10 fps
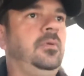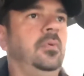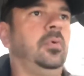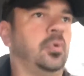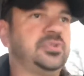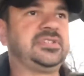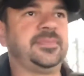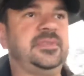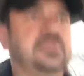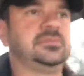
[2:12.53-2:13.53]
or
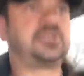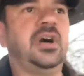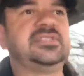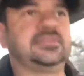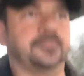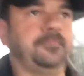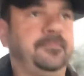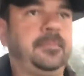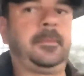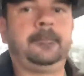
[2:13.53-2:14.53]
something custom.
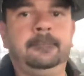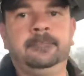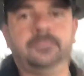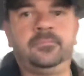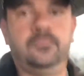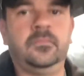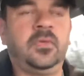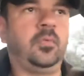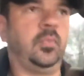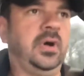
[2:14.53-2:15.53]

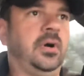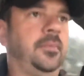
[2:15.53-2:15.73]
Well,